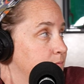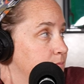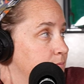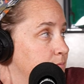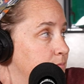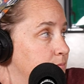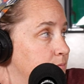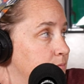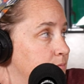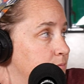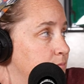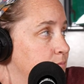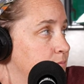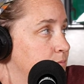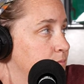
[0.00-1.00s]

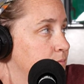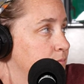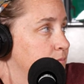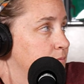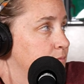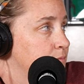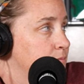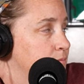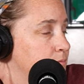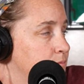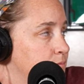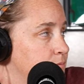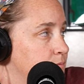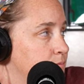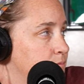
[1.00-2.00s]

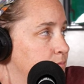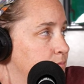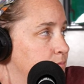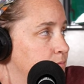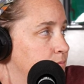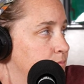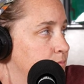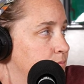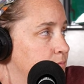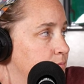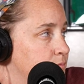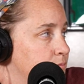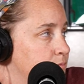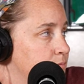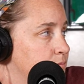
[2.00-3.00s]

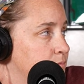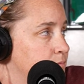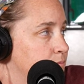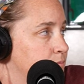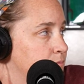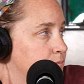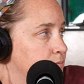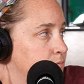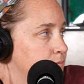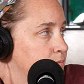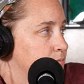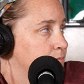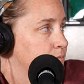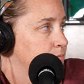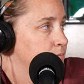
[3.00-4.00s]

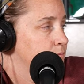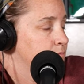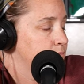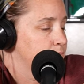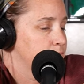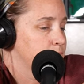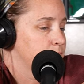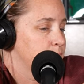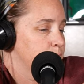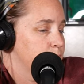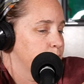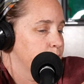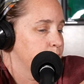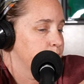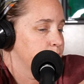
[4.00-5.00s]

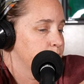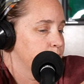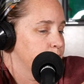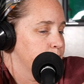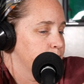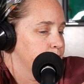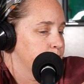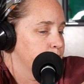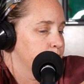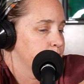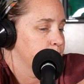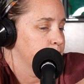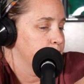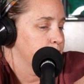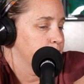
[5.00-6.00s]

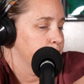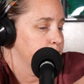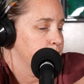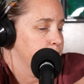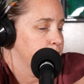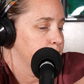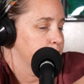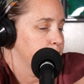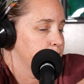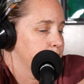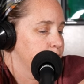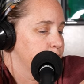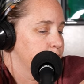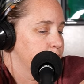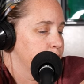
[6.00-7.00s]

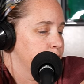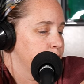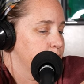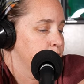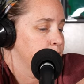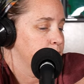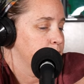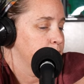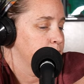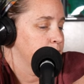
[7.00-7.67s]
No words are spoken by the person on screen.